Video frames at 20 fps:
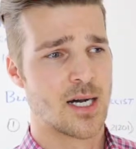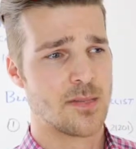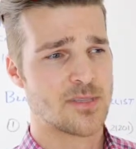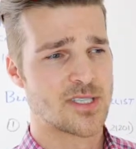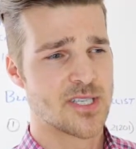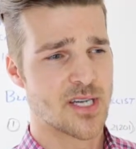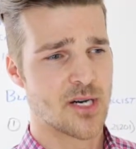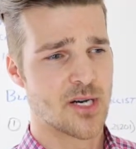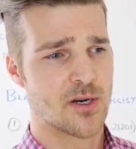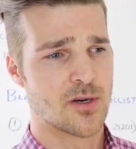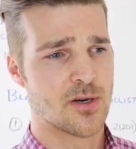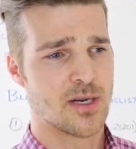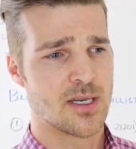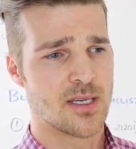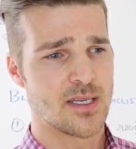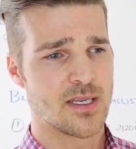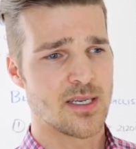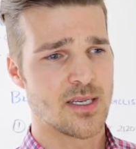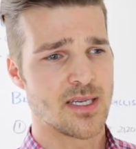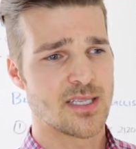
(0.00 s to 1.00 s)
So
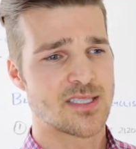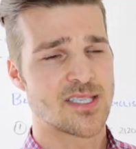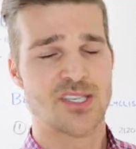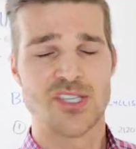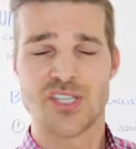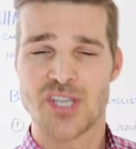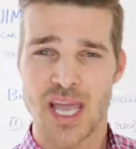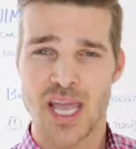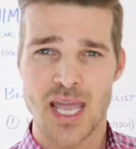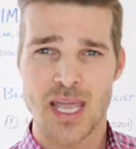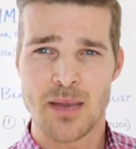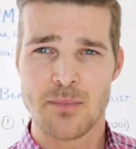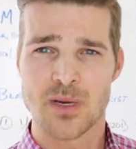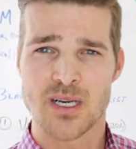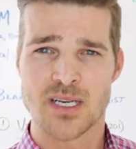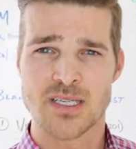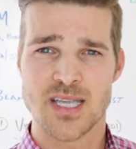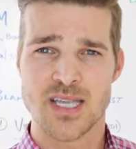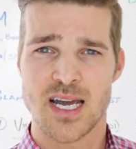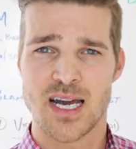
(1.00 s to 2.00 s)
it's a shame
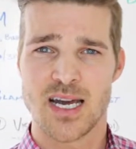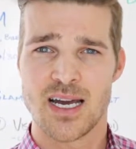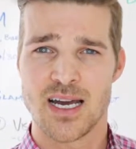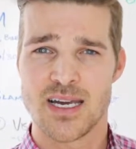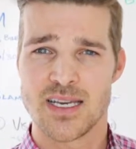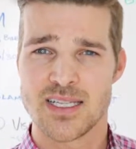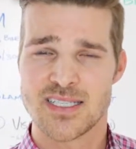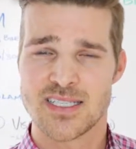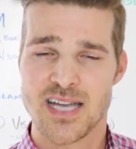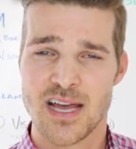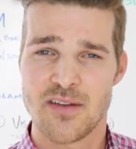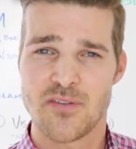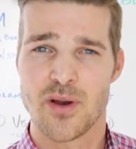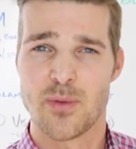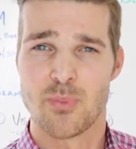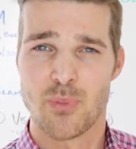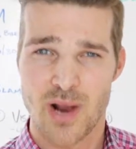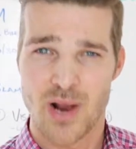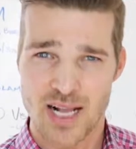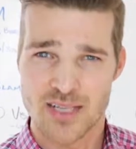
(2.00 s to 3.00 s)
because it's not
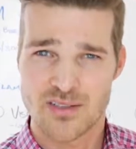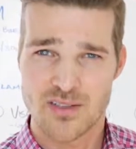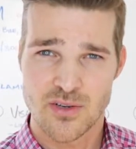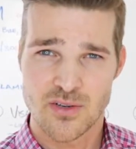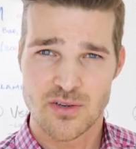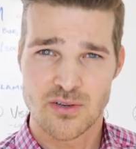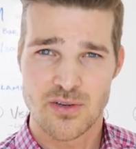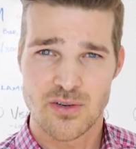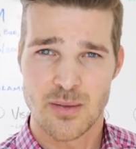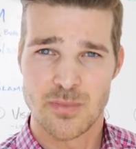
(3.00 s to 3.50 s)
very practical.